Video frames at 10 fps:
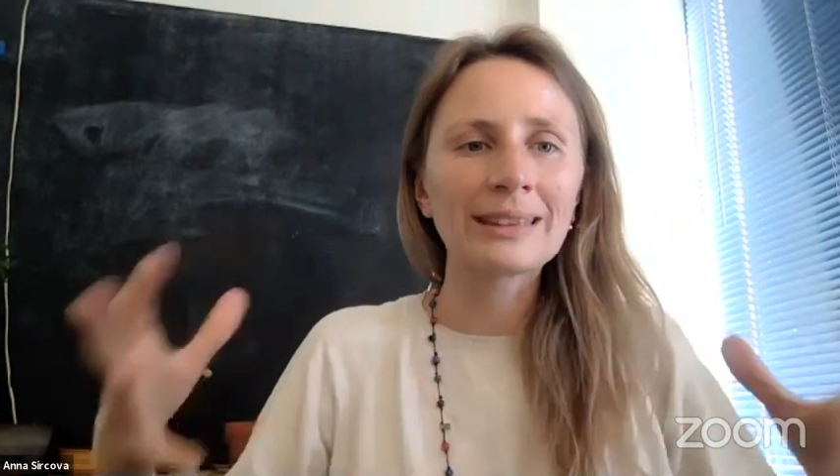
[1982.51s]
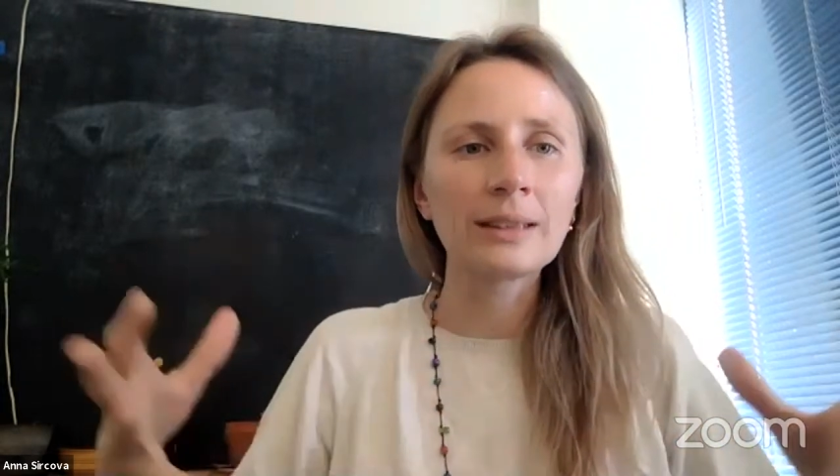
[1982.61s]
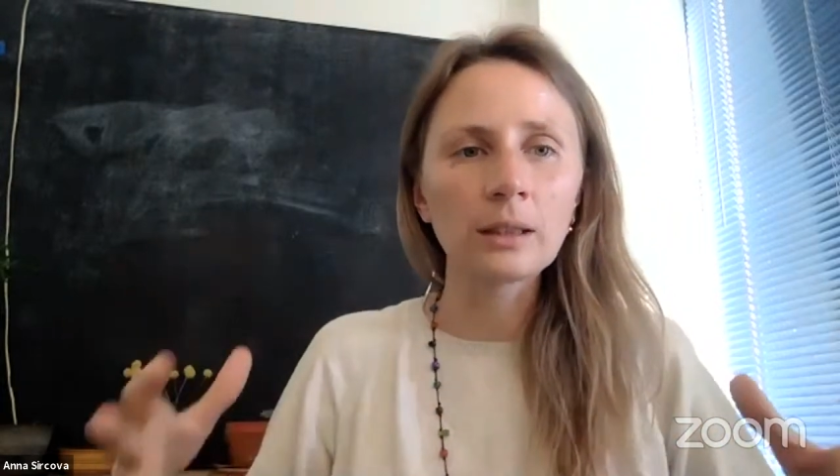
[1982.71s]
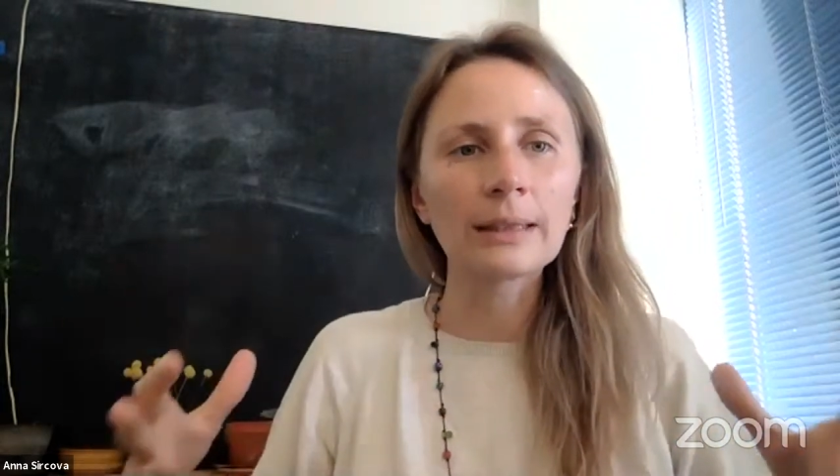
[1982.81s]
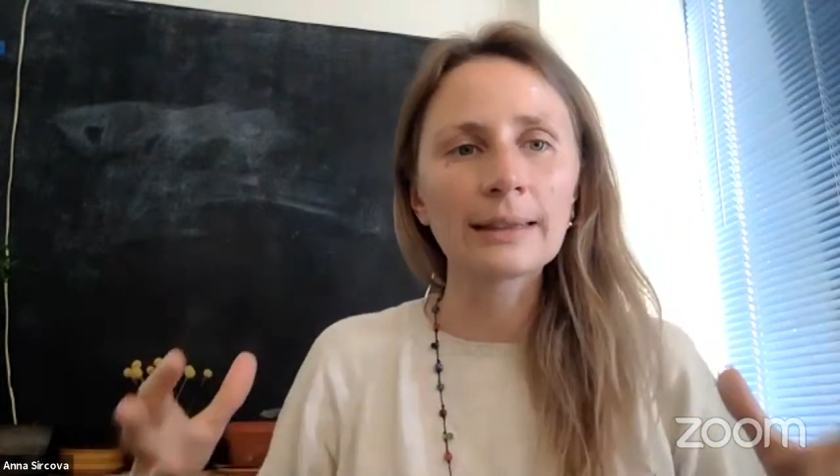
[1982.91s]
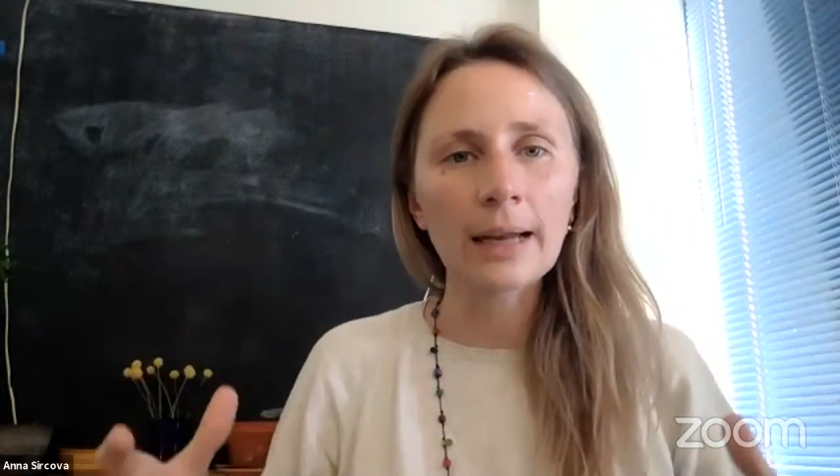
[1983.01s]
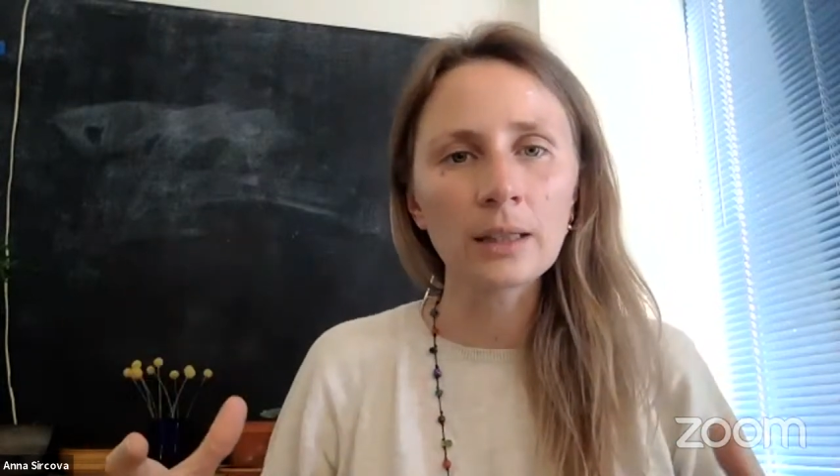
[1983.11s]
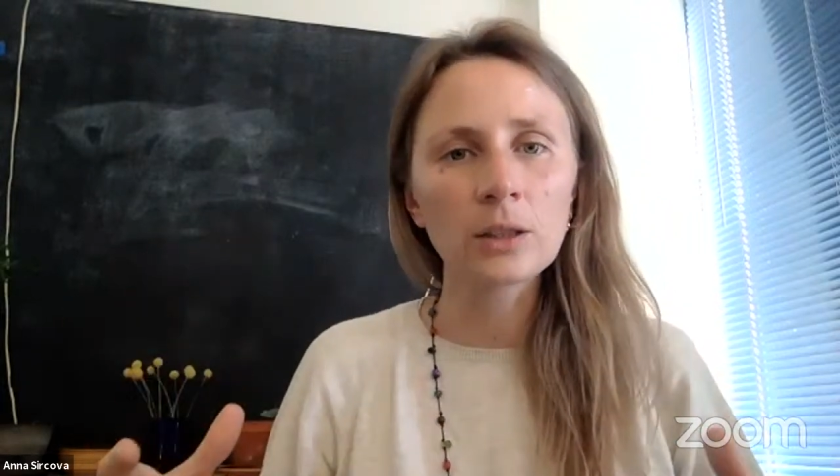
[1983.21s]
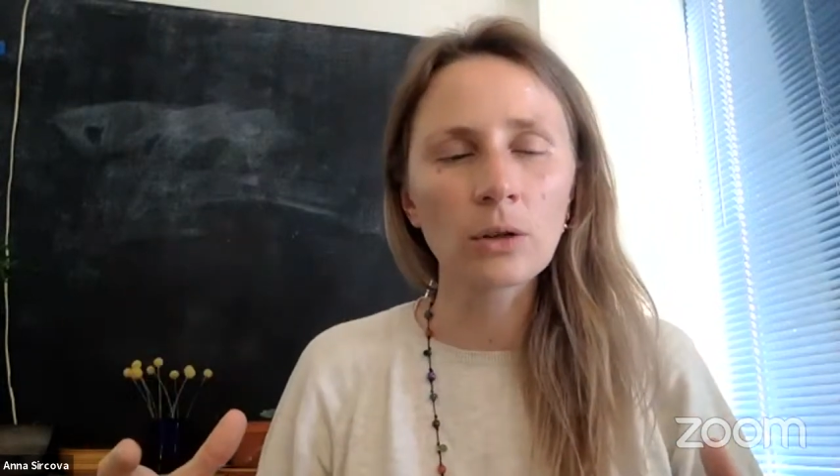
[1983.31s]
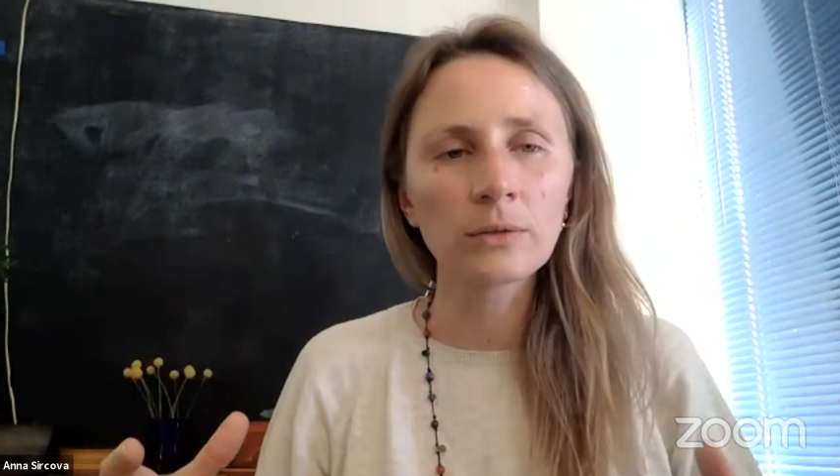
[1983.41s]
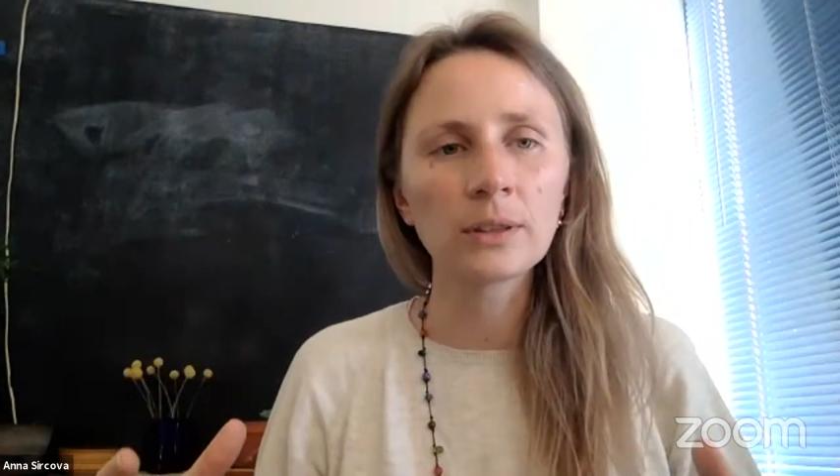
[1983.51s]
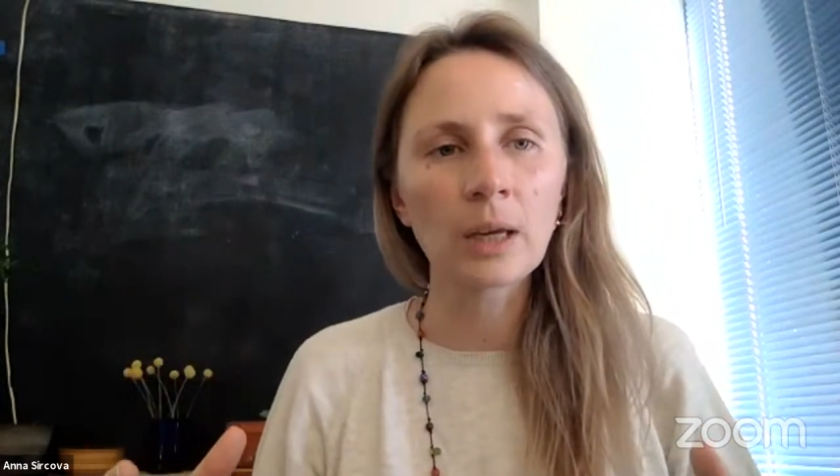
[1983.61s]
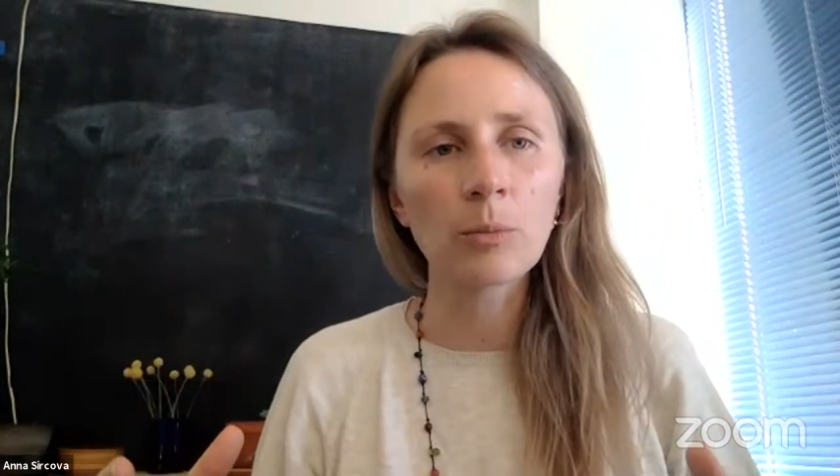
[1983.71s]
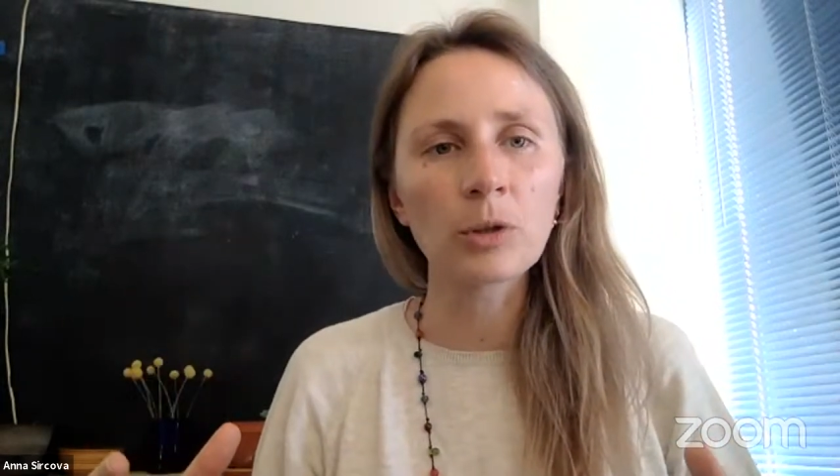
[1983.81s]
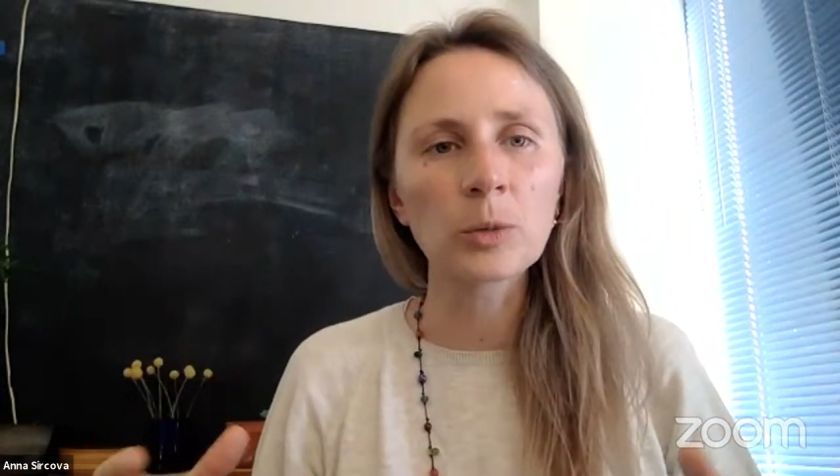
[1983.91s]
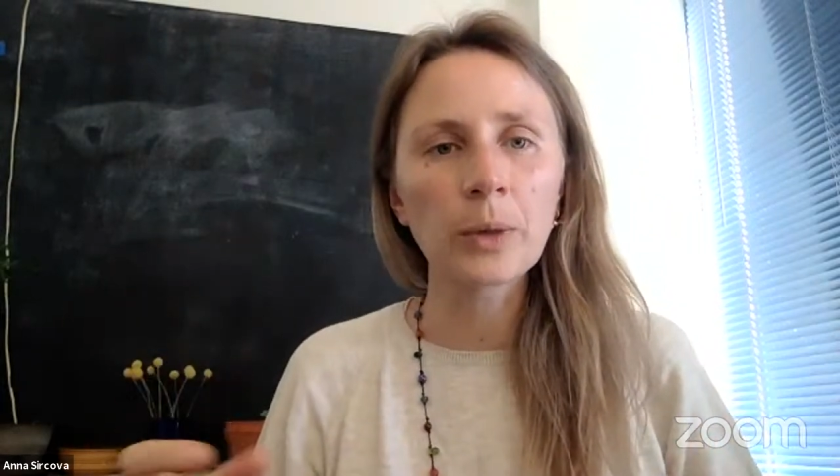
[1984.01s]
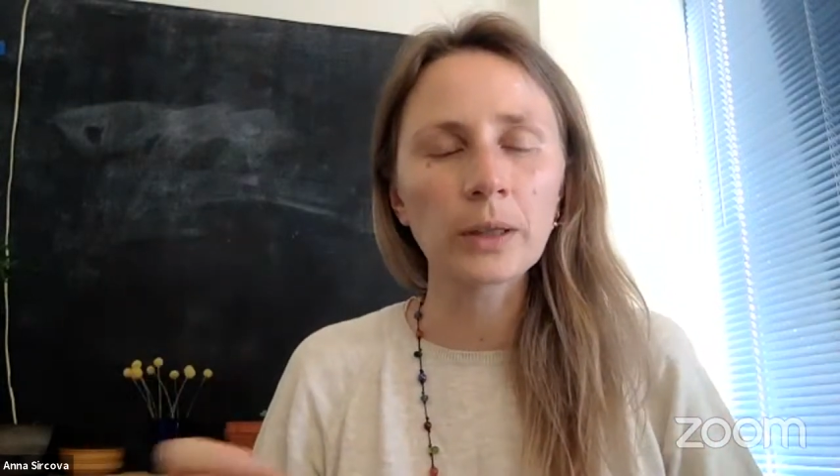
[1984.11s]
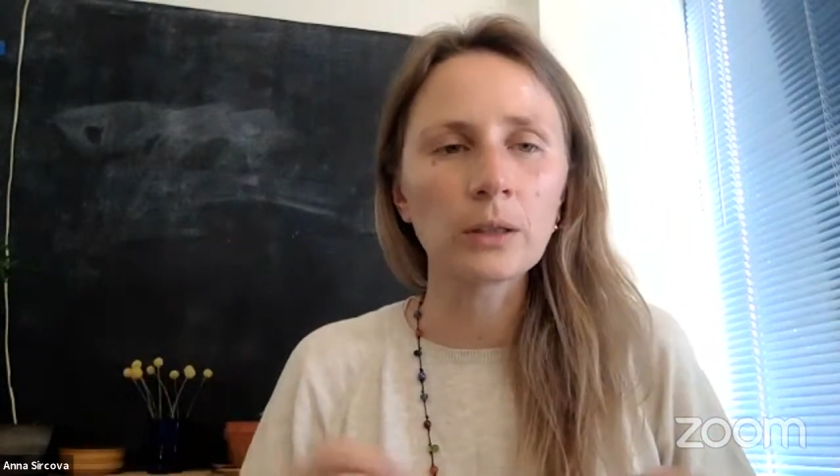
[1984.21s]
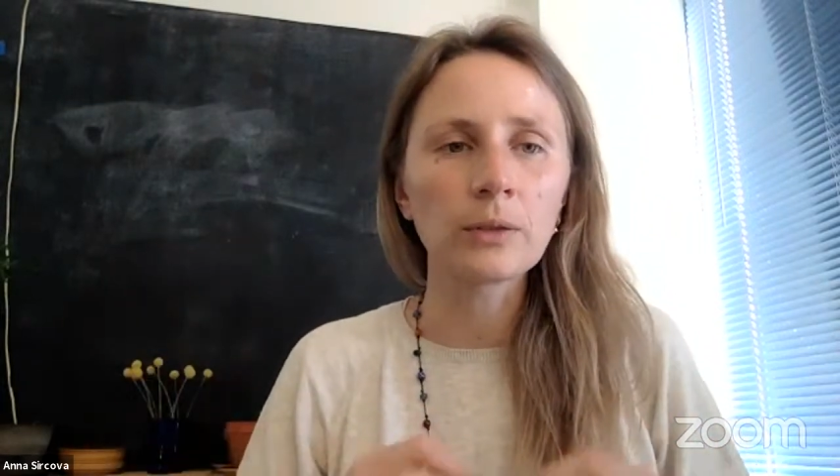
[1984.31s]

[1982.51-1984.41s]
totality of the time perspective,